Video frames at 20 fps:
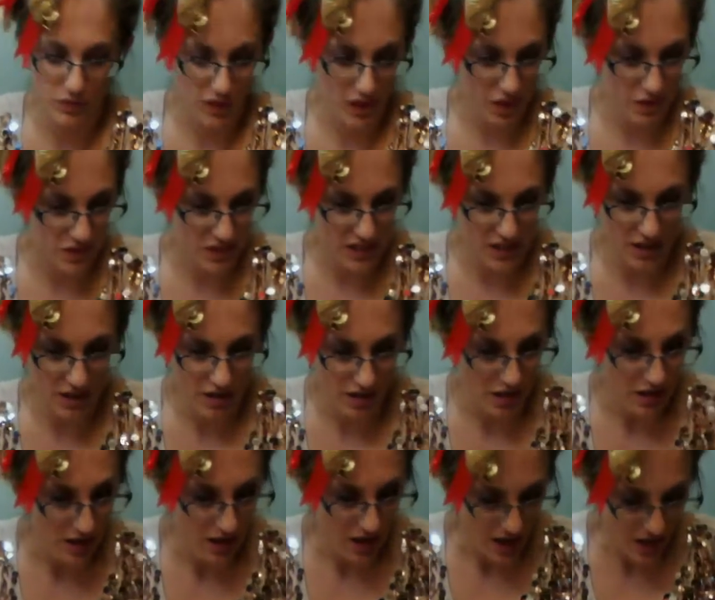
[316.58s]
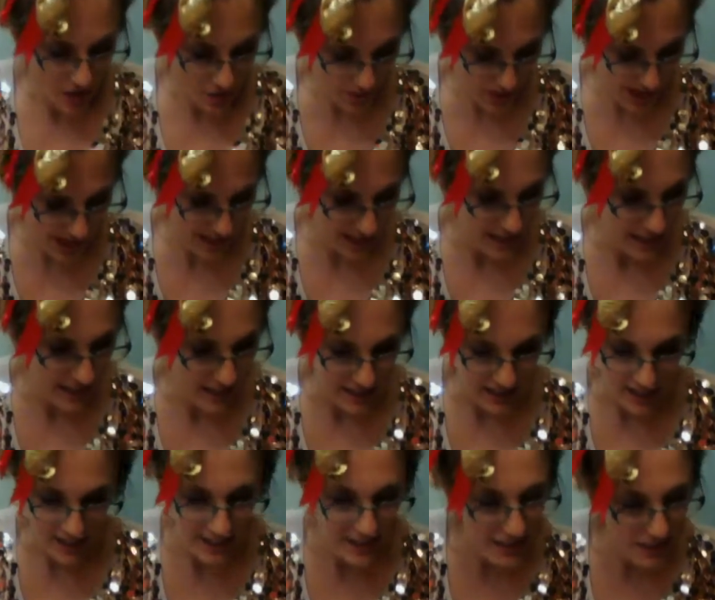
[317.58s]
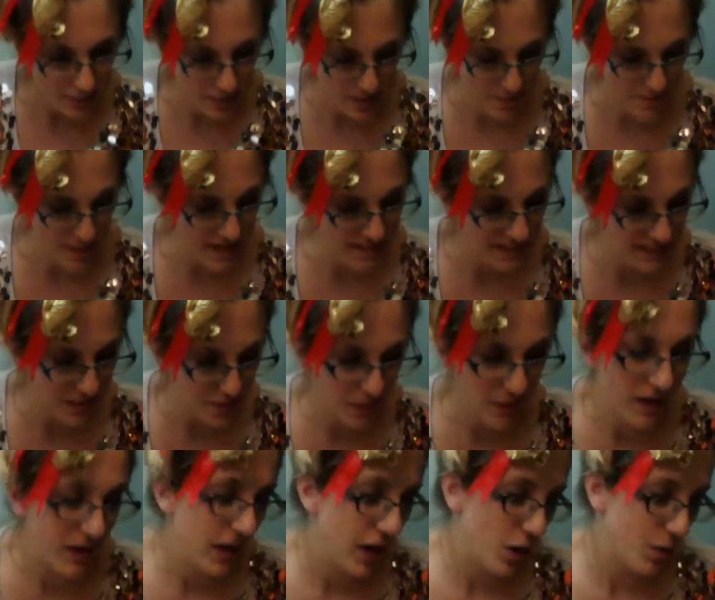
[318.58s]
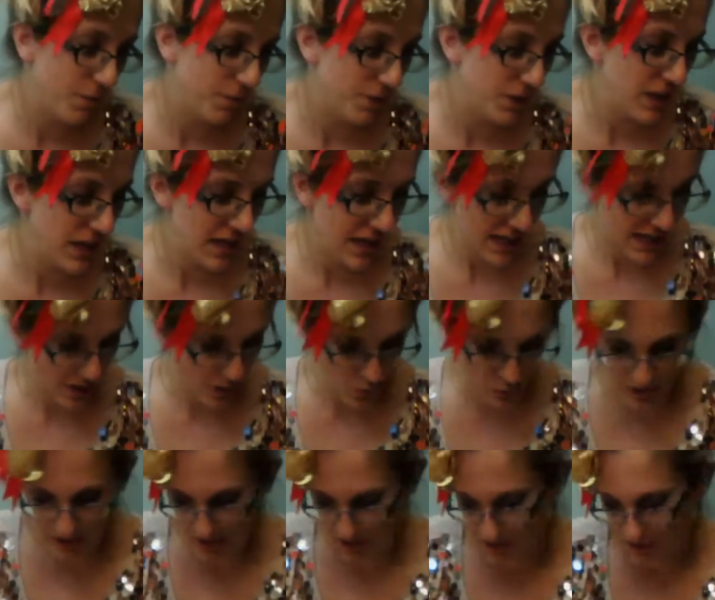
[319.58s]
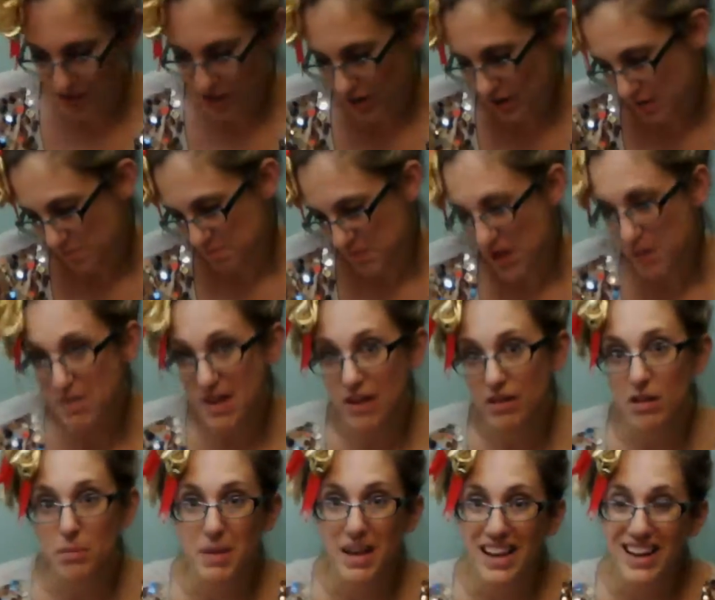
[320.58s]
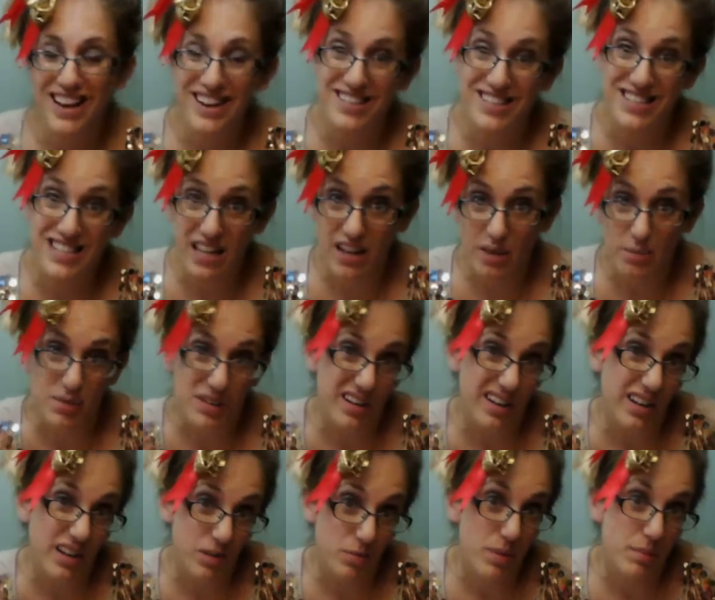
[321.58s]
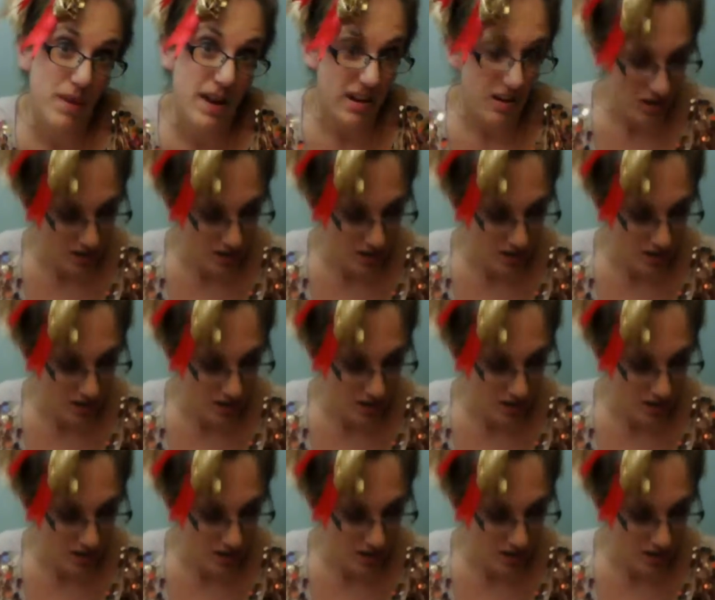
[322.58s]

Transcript: Oh dear. Okay, a little bit messy, but hopefully it will amalgamate and stay up a little bit better.